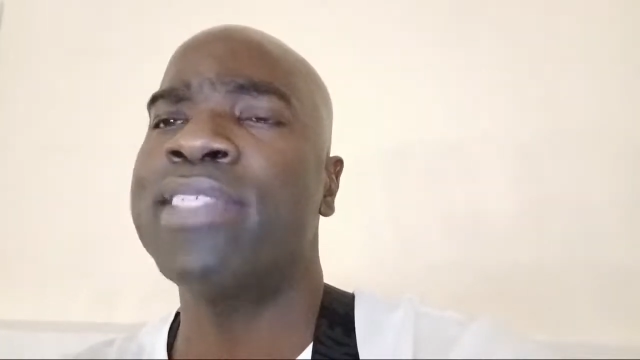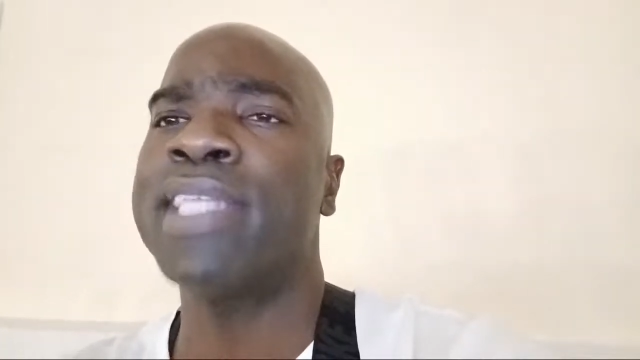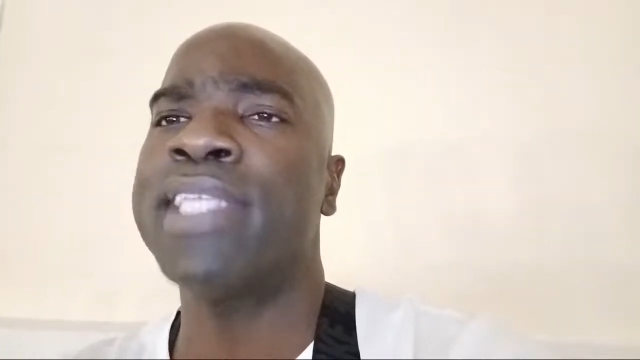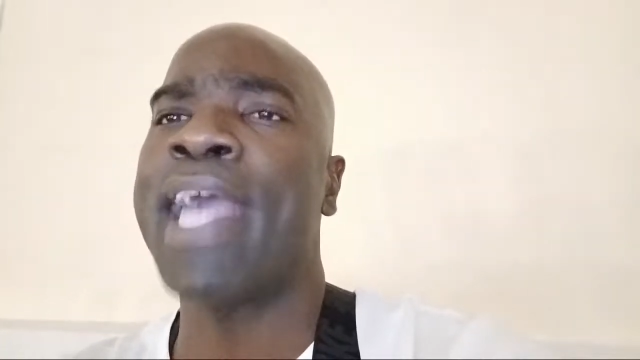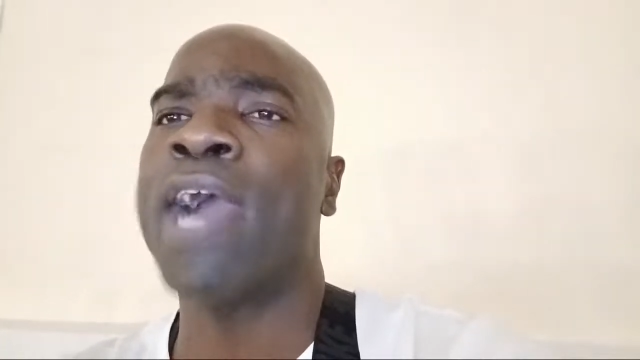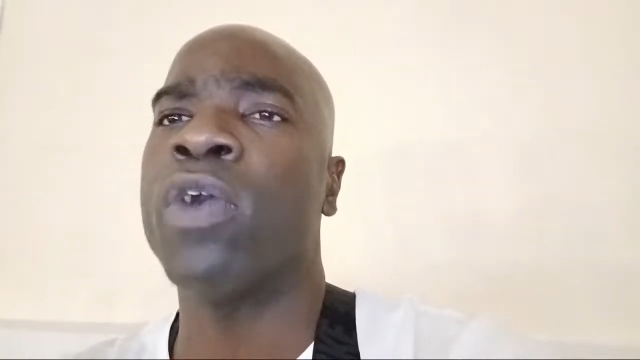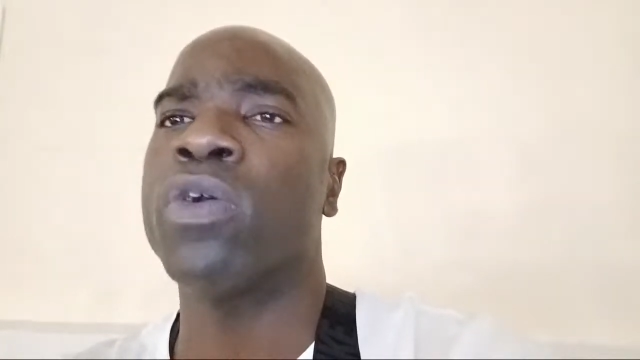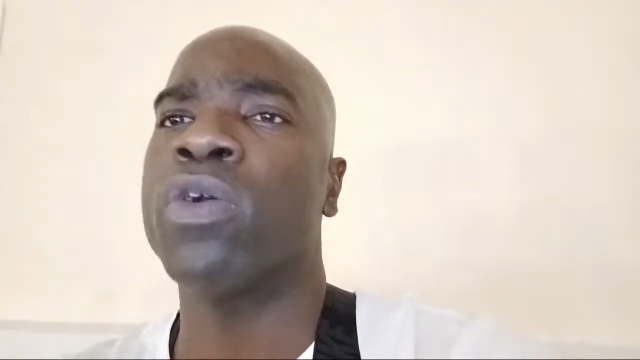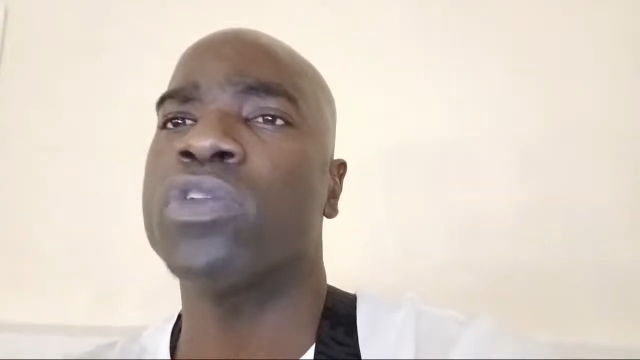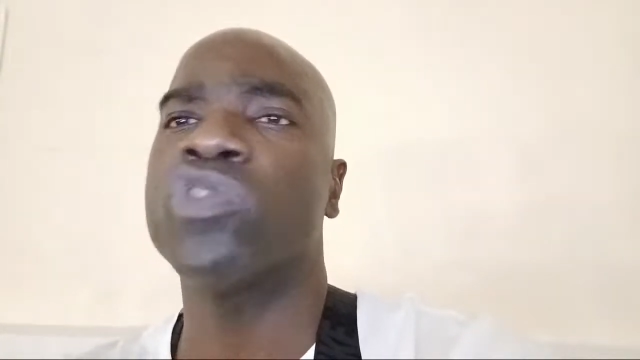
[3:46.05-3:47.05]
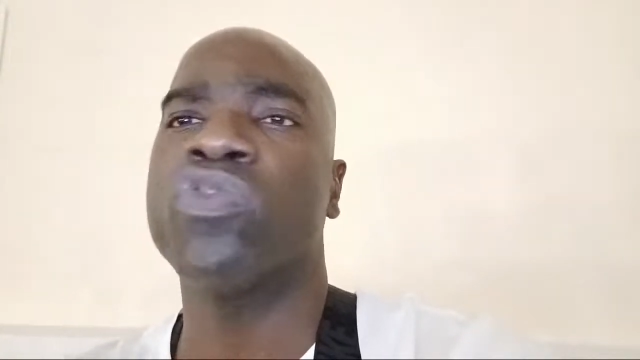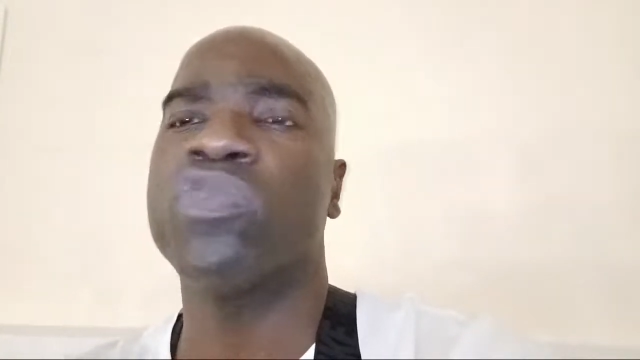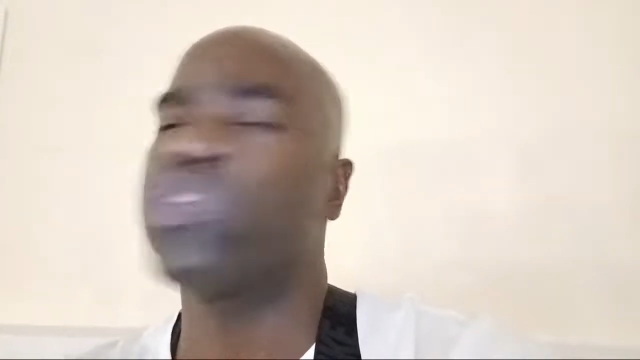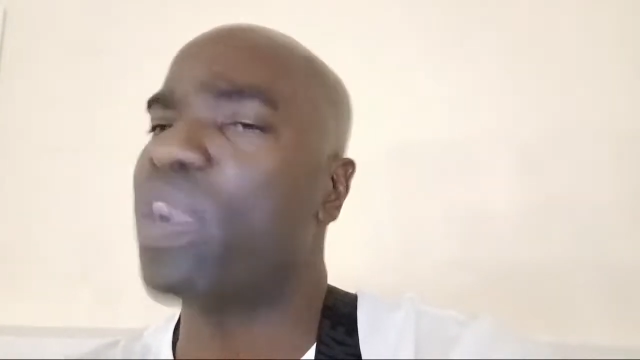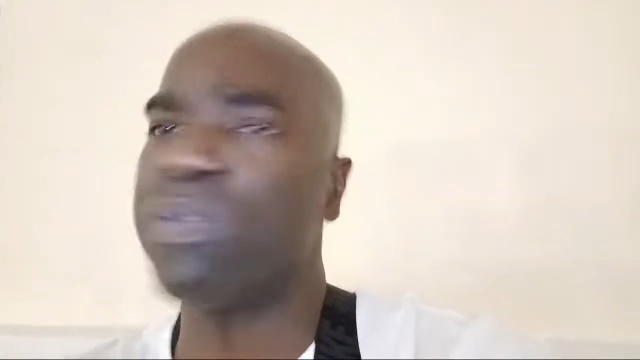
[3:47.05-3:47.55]
Santiago,
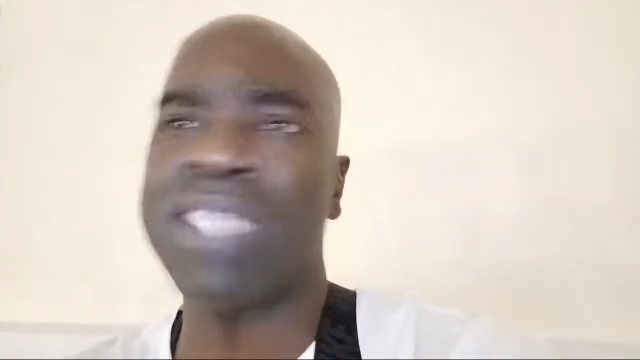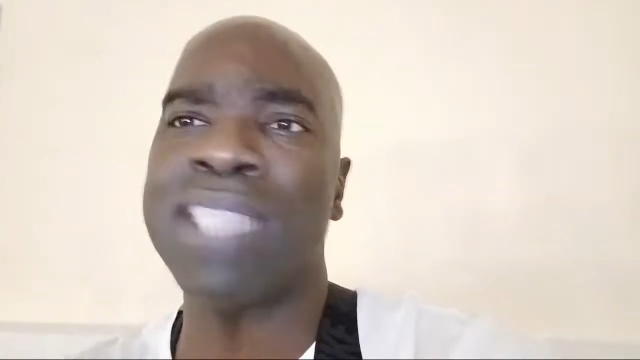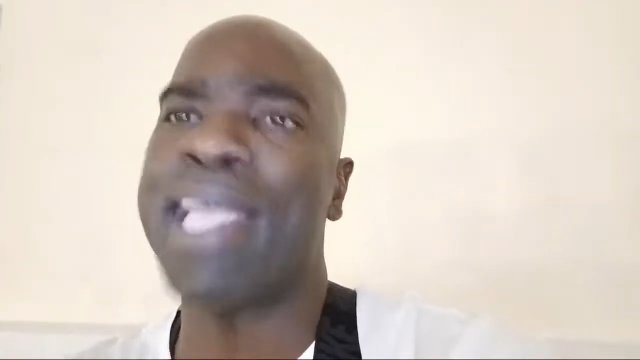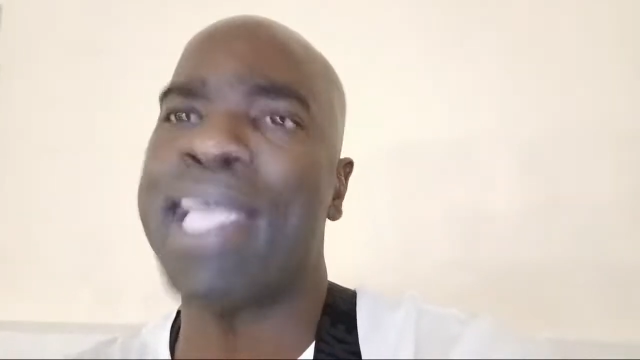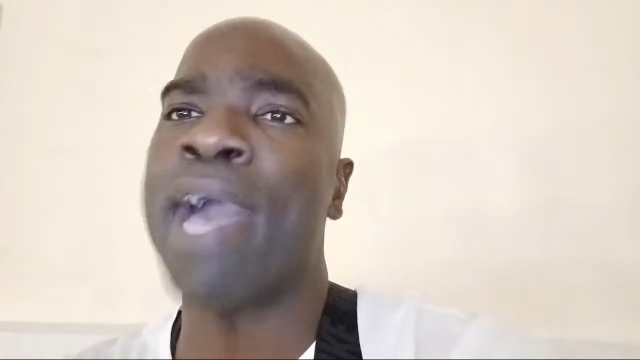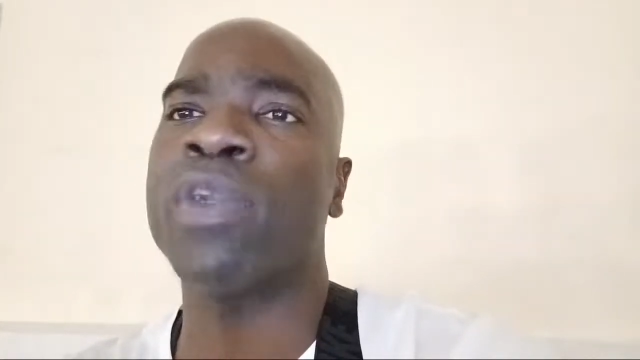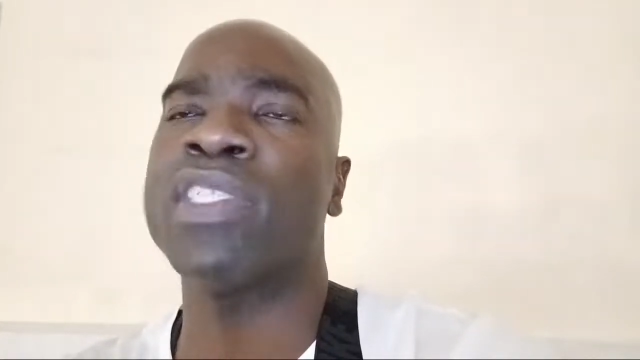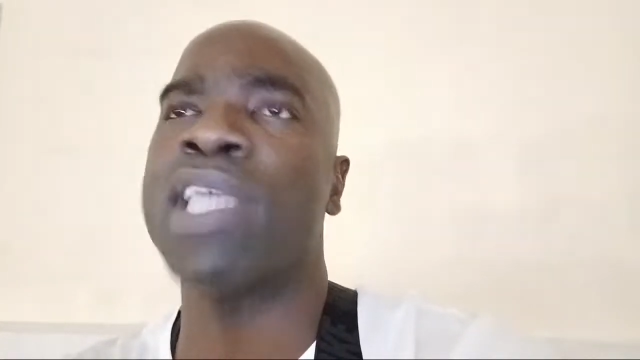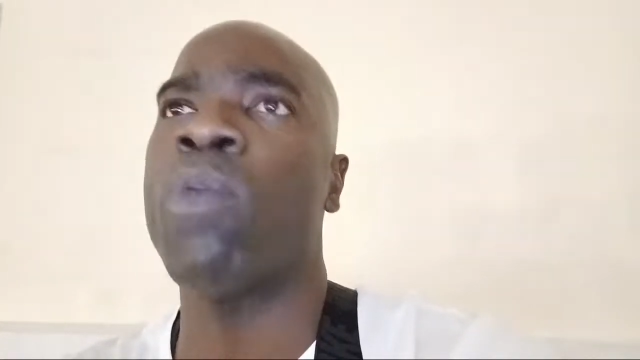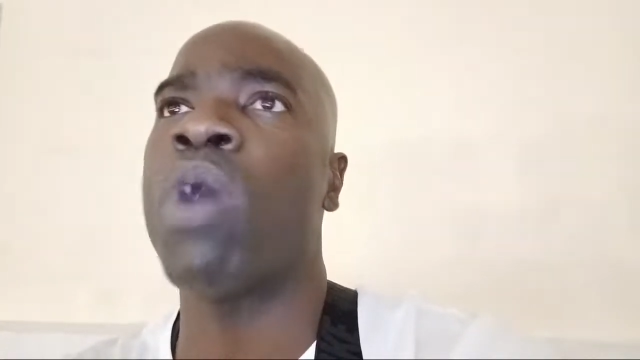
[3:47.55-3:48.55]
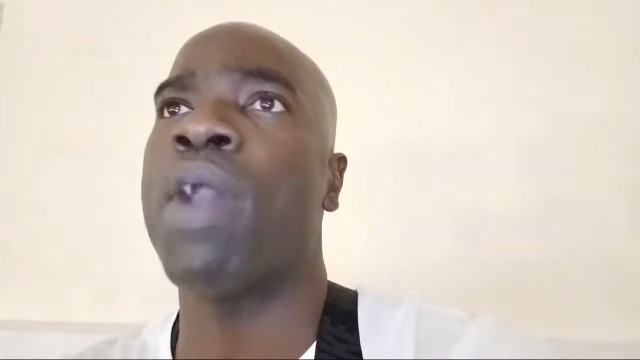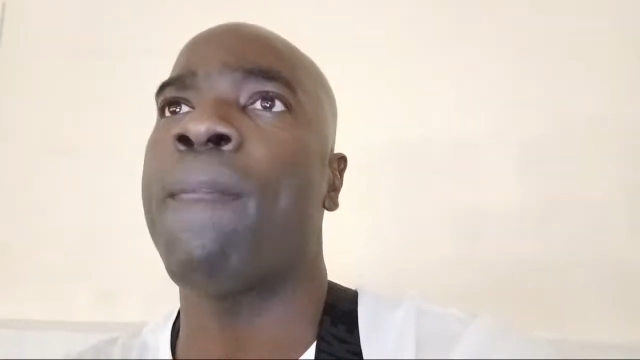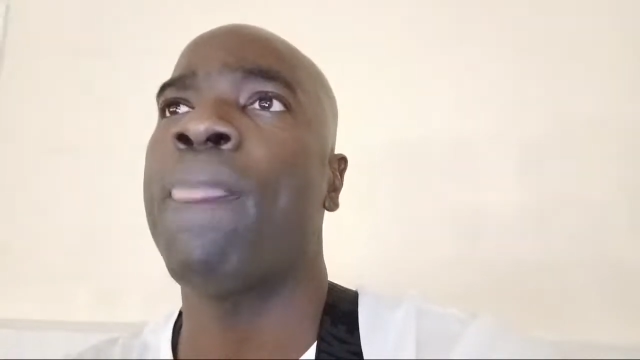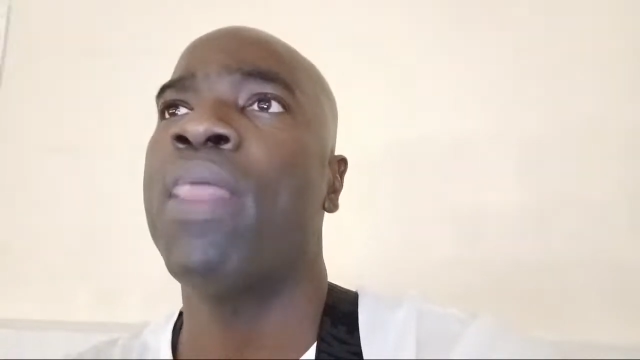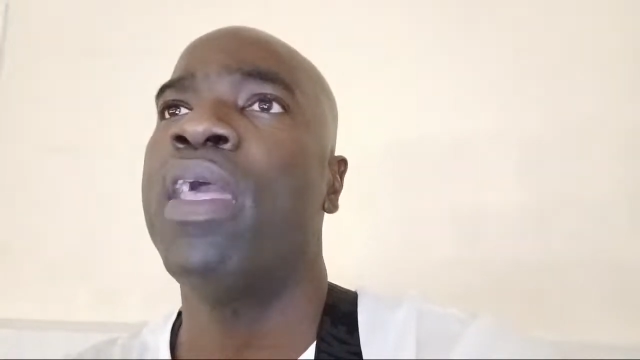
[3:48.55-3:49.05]
straight from Santiago to San Juan.